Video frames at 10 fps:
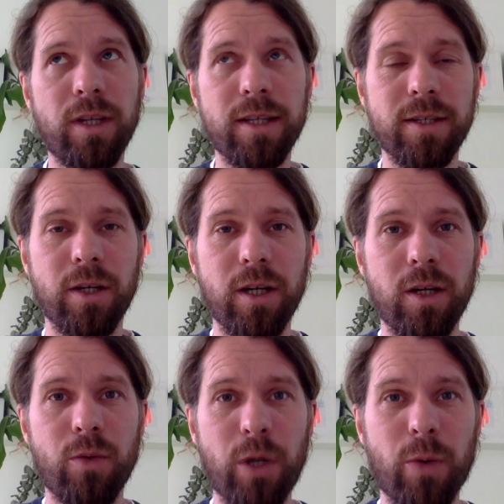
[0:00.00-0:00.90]
That's going
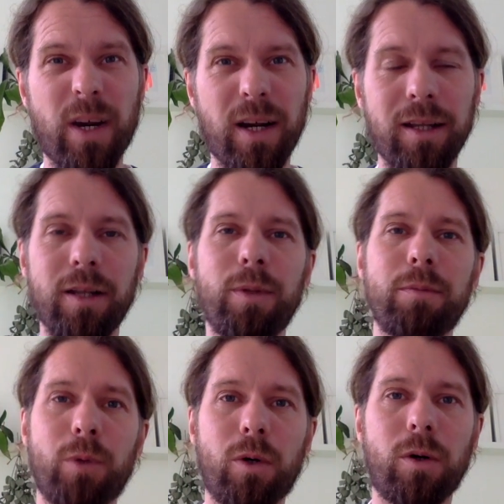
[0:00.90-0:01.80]
to require a little
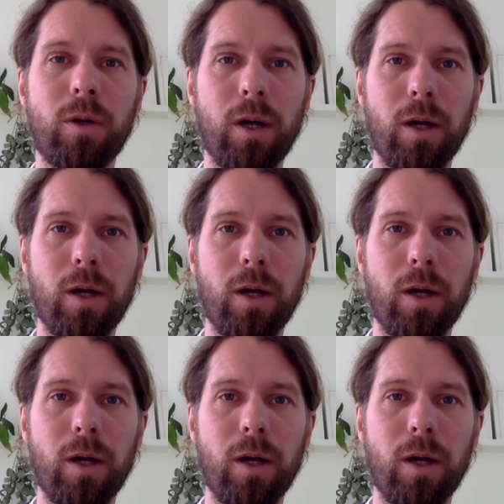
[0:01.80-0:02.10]
bit more